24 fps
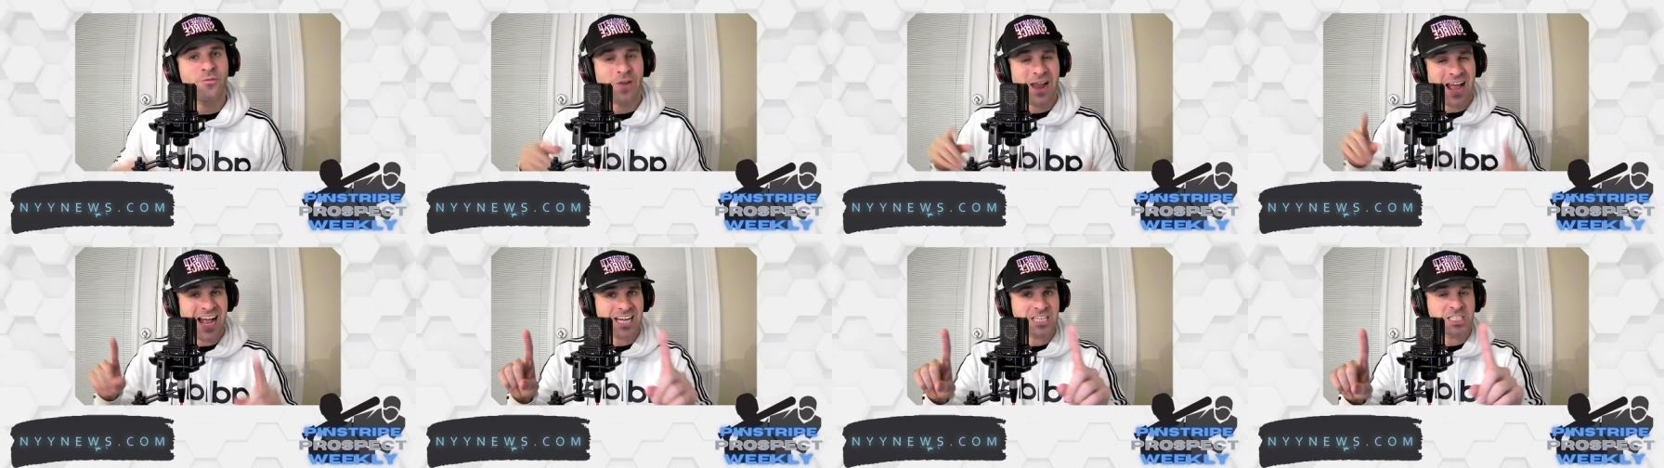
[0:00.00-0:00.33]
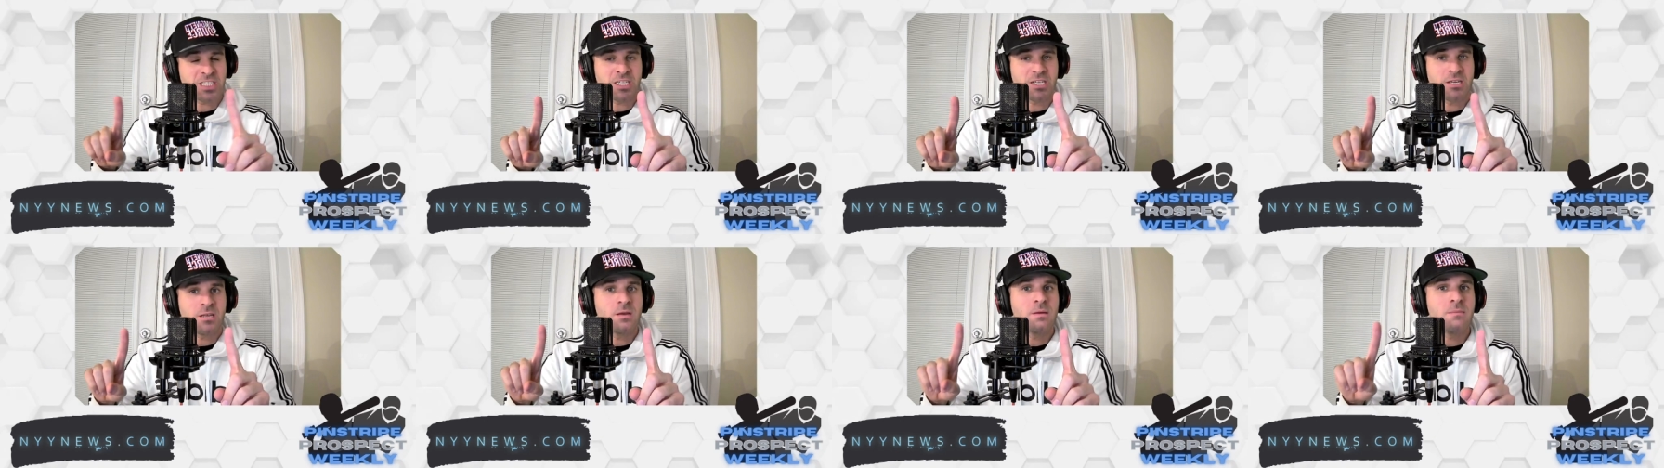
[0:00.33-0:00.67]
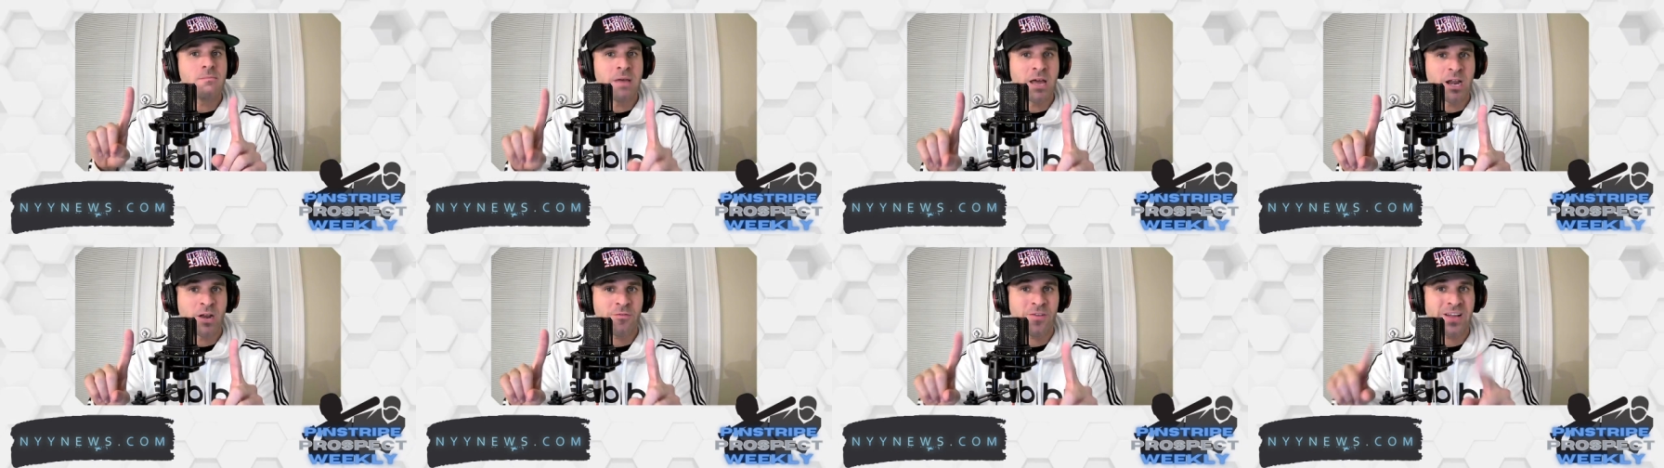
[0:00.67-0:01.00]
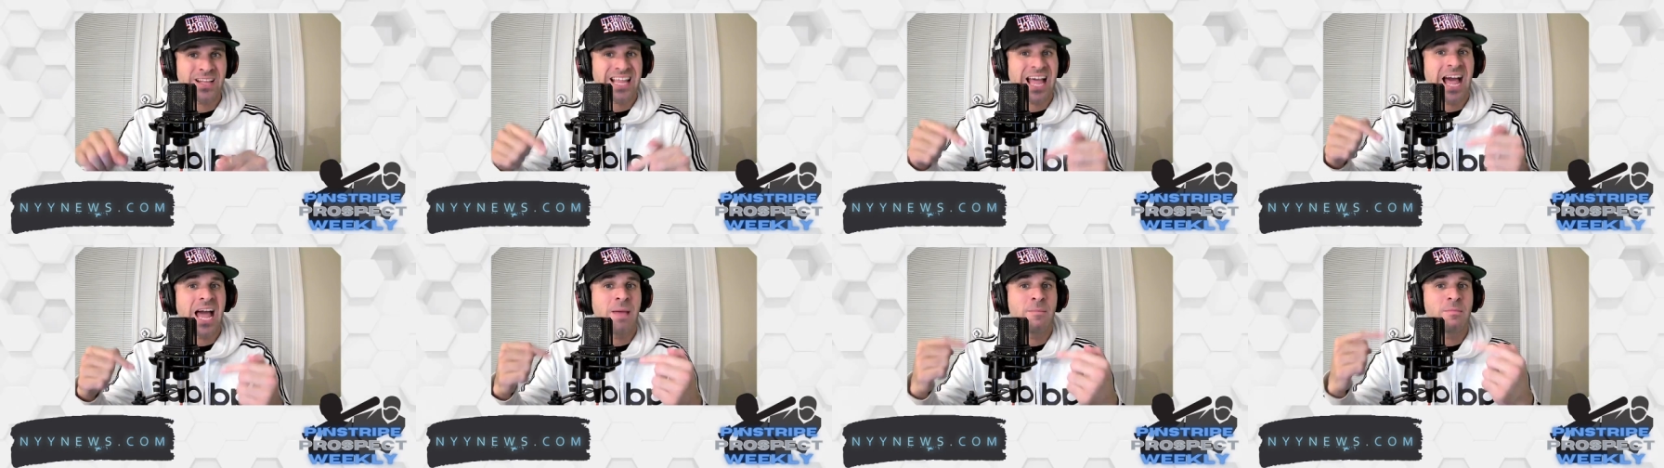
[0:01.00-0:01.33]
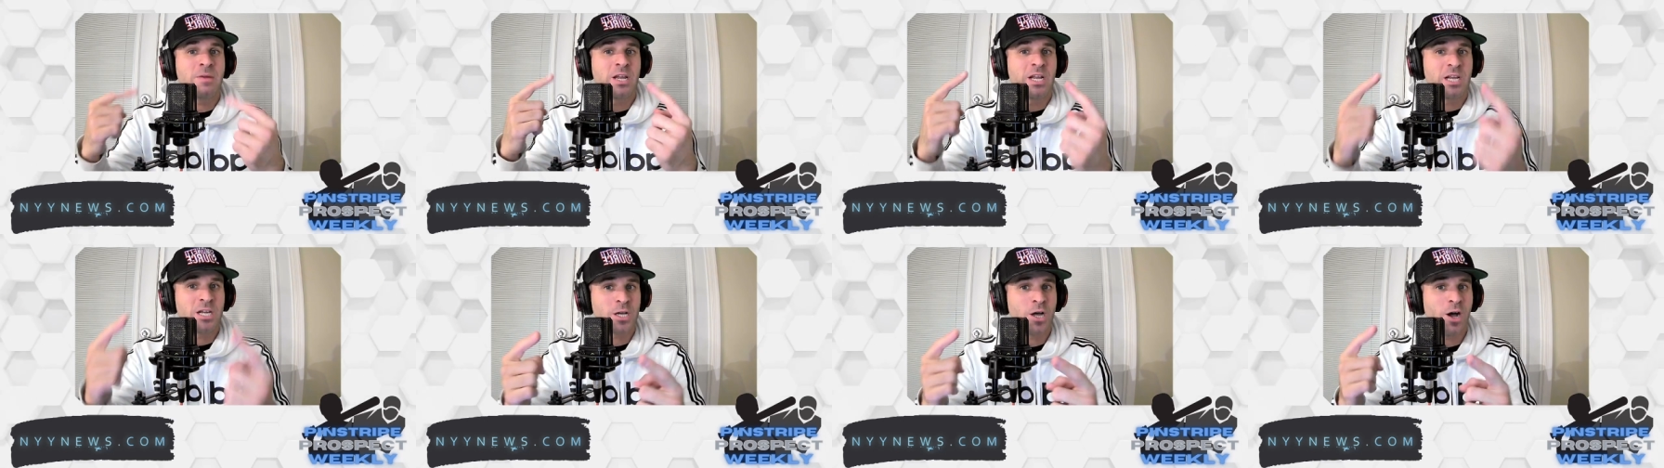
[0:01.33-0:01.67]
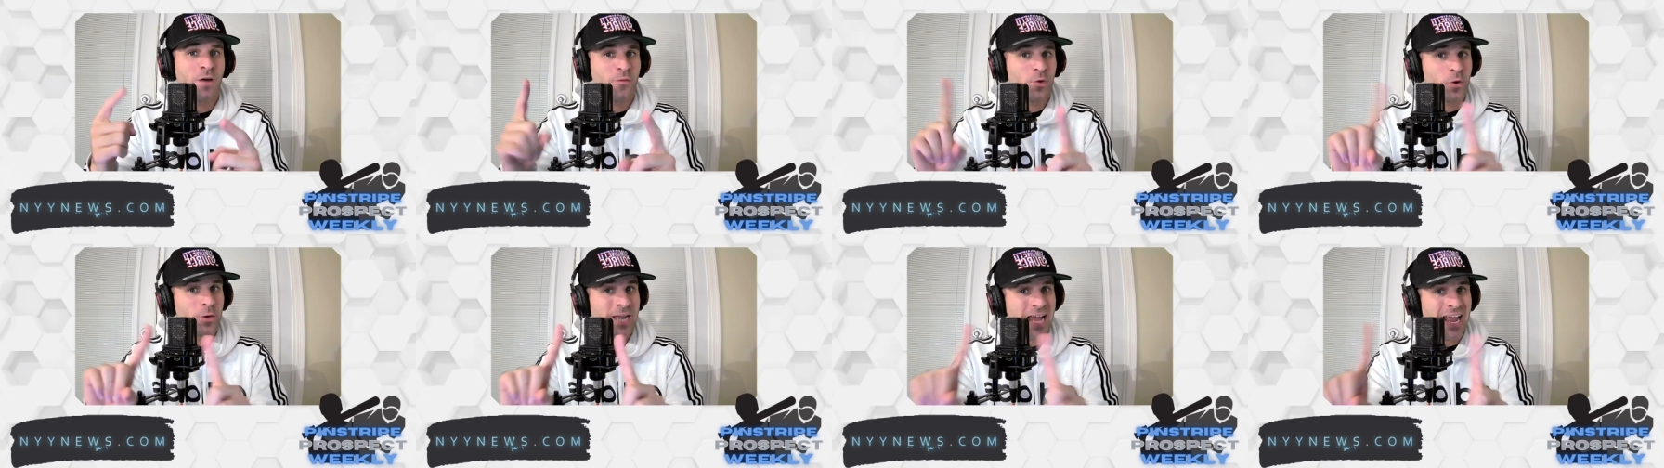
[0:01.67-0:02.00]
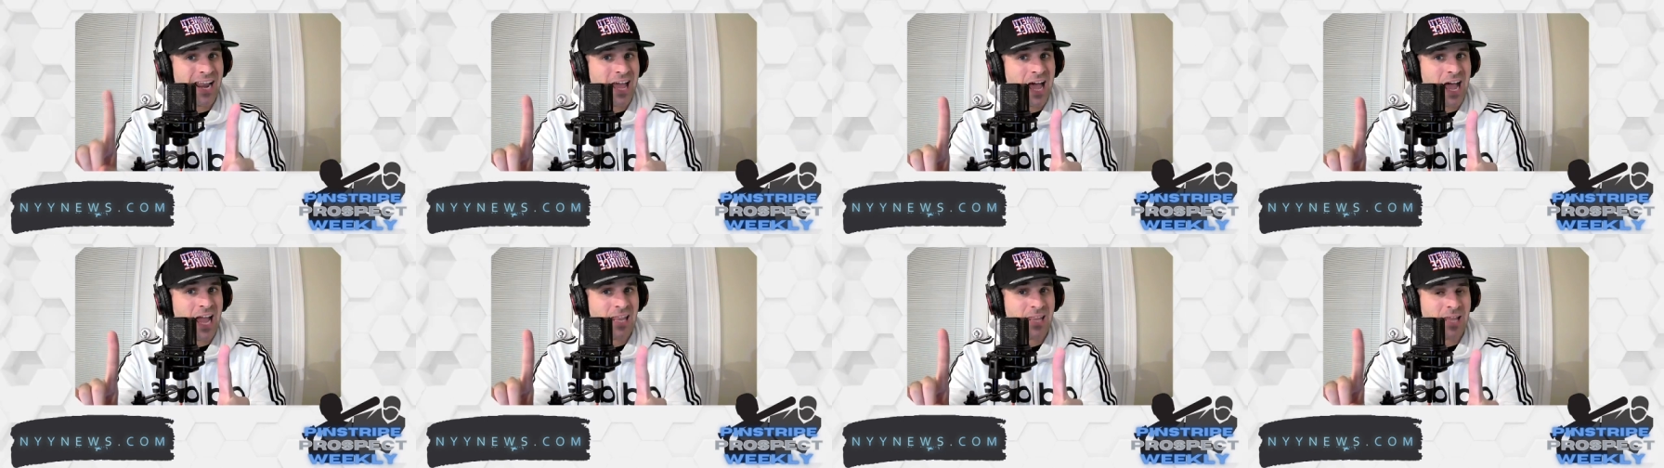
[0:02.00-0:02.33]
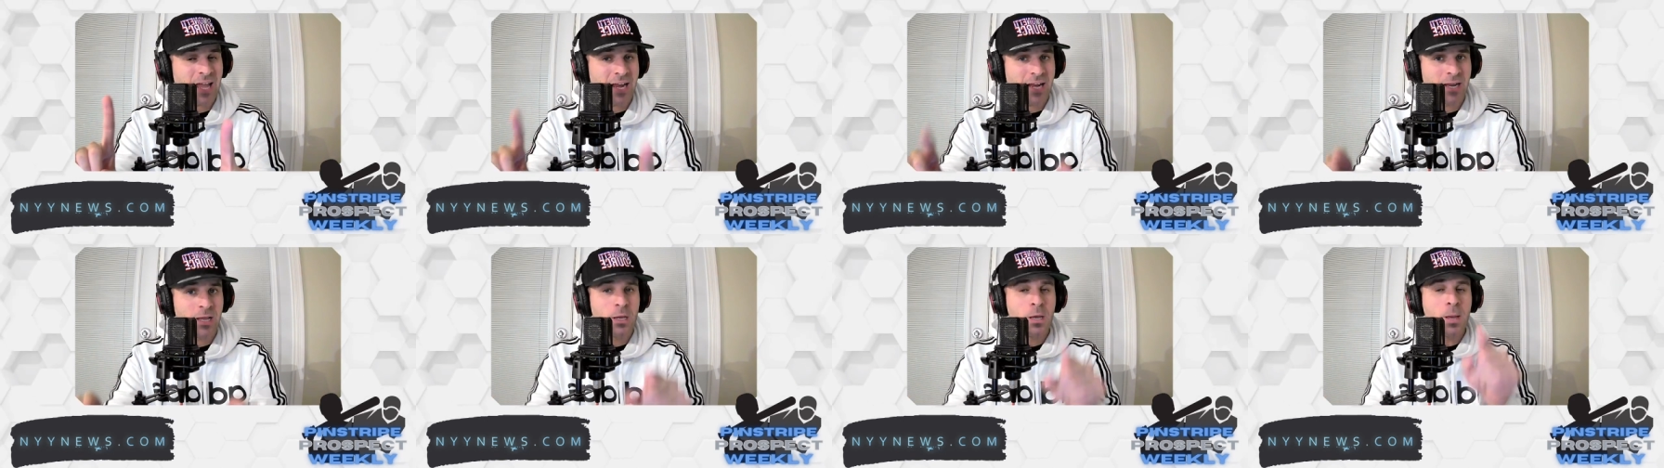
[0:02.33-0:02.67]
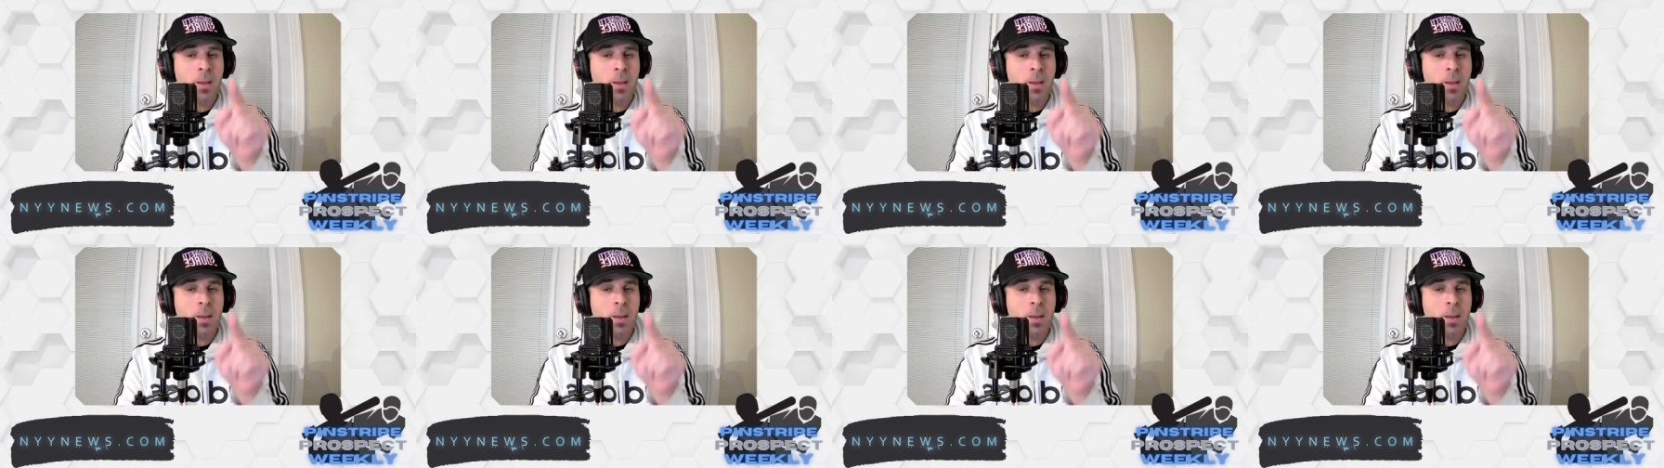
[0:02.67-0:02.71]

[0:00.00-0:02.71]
Actually, matter of fact, I'm going to cover, not highlight,